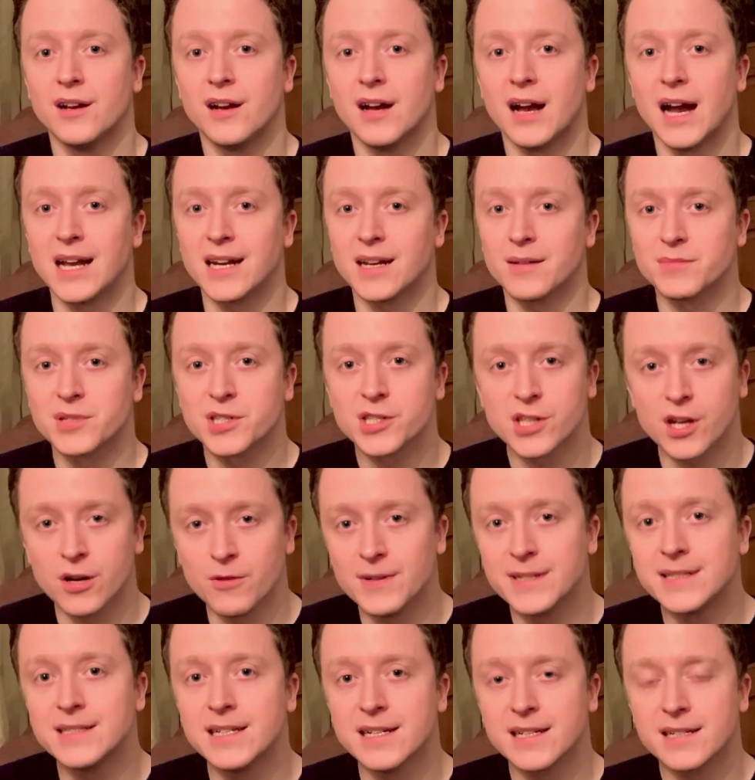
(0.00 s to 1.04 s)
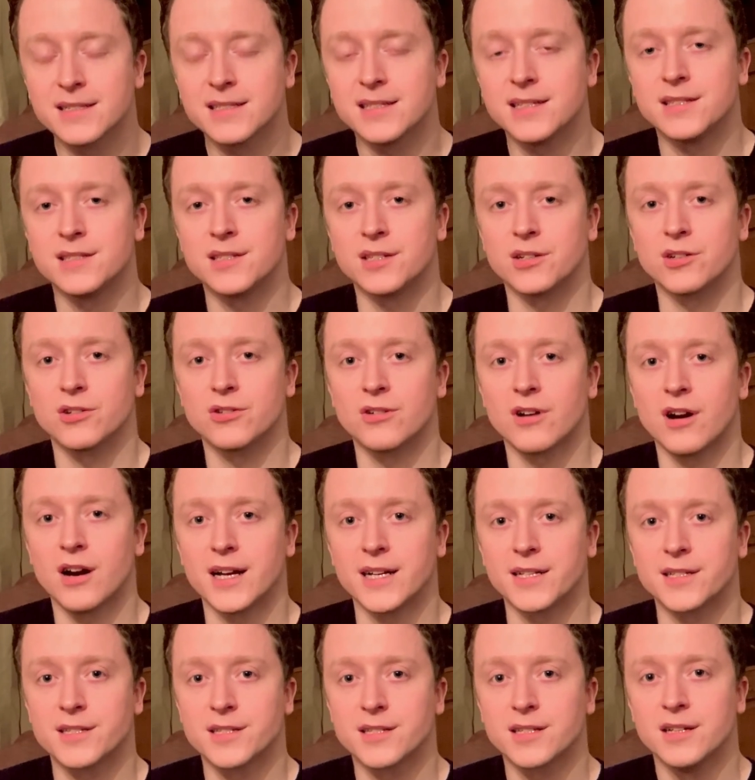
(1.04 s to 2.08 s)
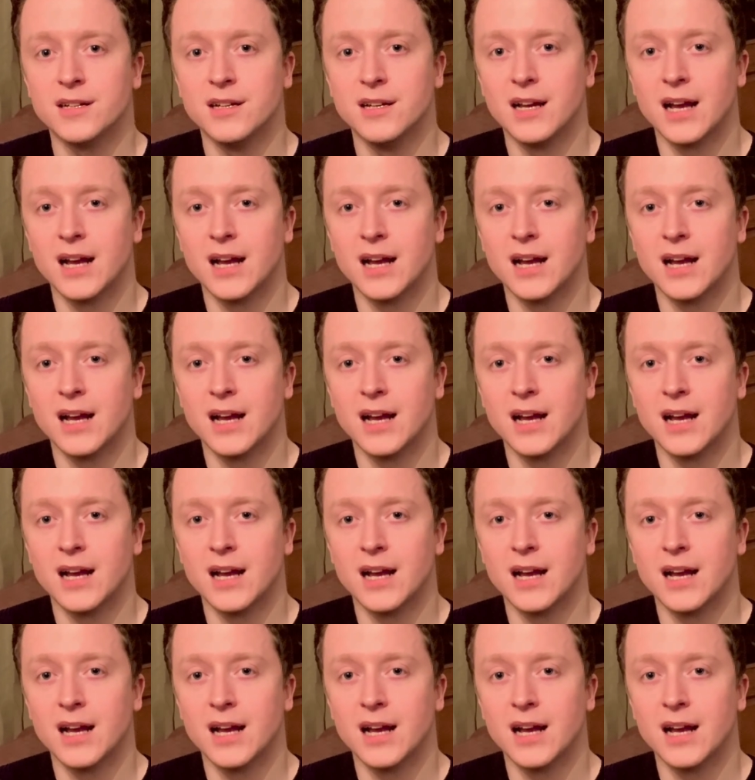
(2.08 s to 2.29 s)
And I'm so addicted to Christ.